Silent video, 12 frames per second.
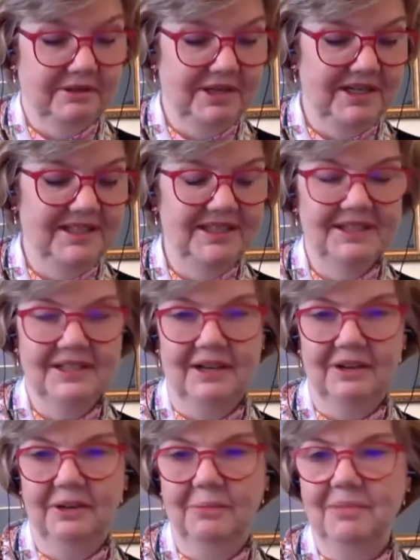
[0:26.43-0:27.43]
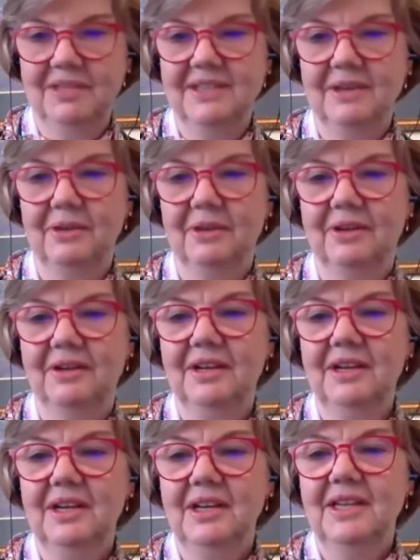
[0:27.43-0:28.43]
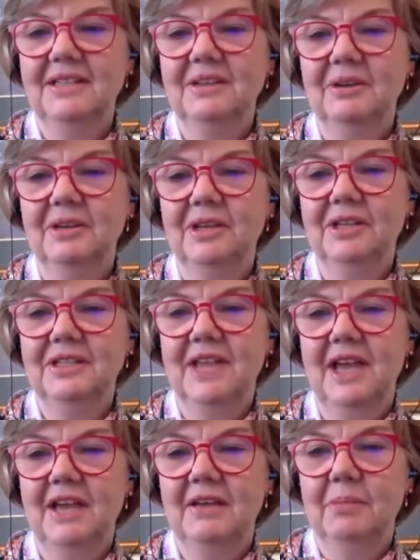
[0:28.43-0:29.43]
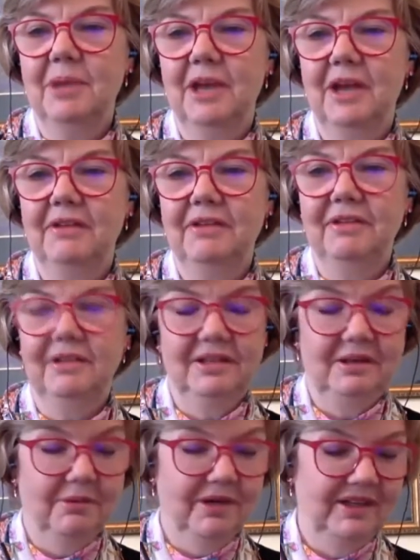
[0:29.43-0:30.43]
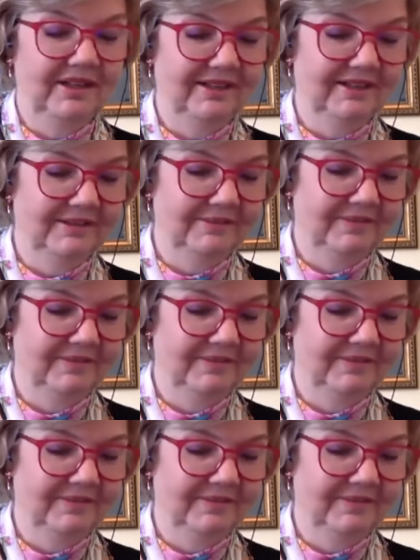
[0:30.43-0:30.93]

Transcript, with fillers: he's just on the he's on the he's on the attack path anyway. Um,